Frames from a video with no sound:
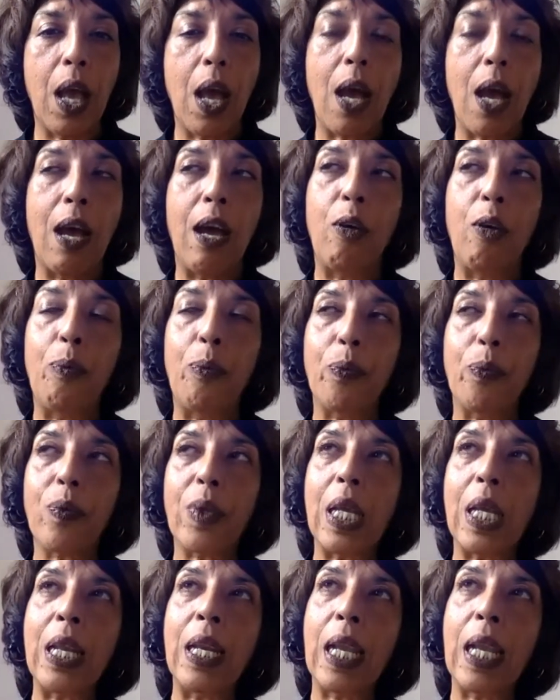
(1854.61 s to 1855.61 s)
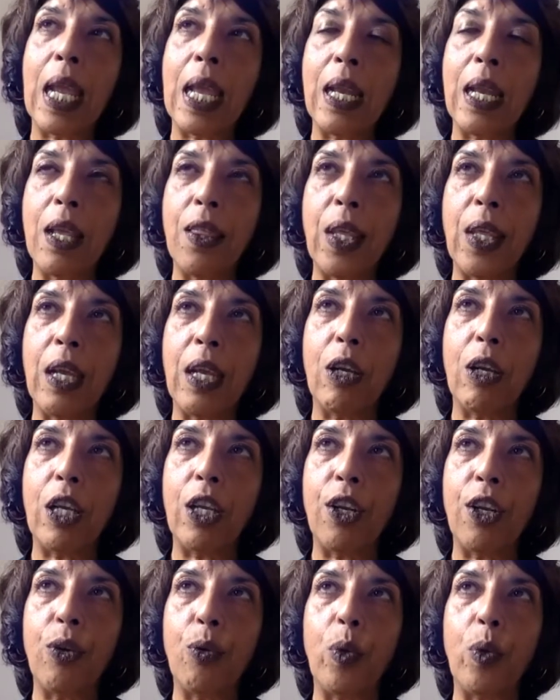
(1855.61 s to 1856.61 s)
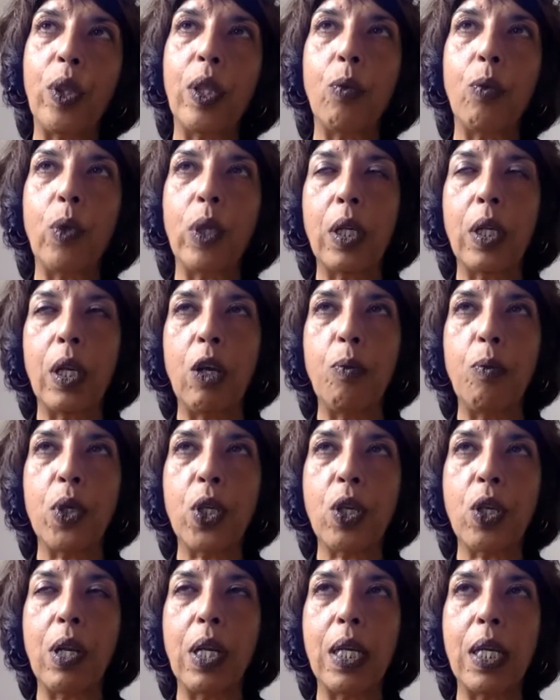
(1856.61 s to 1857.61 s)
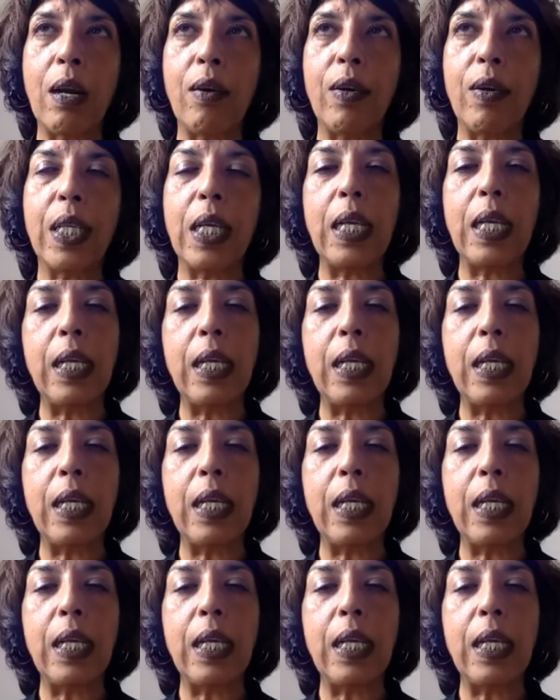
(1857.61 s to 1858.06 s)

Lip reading: And again, I think, with Global Solidarity,